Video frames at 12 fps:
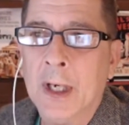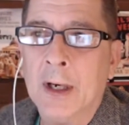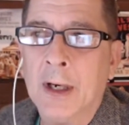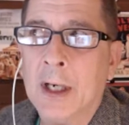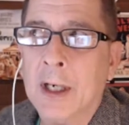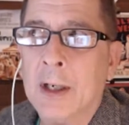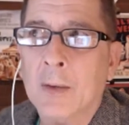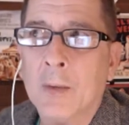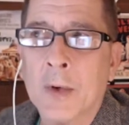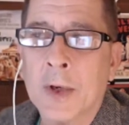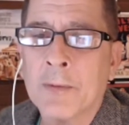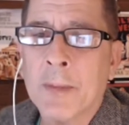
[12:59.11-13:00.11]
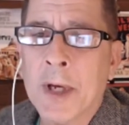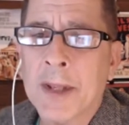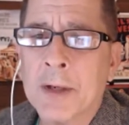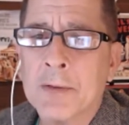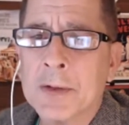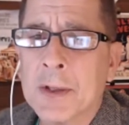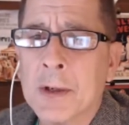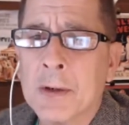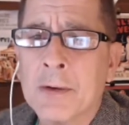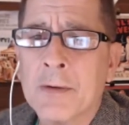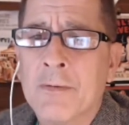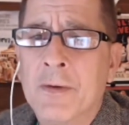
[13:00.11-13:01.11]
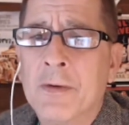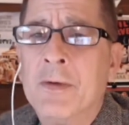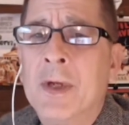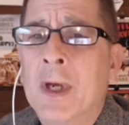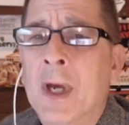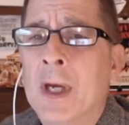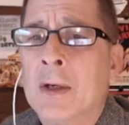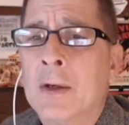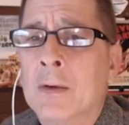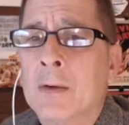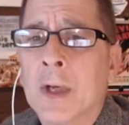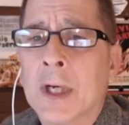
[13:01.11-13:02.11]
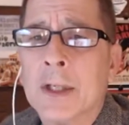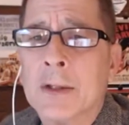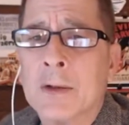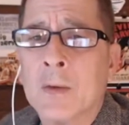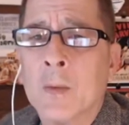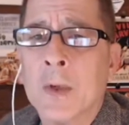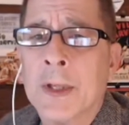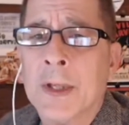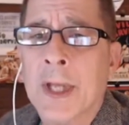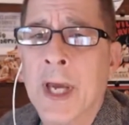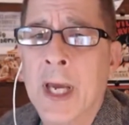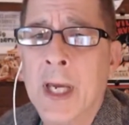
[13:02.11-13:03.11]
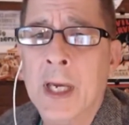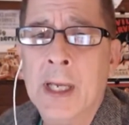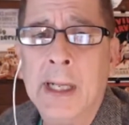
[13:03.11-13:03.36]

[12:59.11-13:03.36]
One of them, I think, was 158 new likes in one day.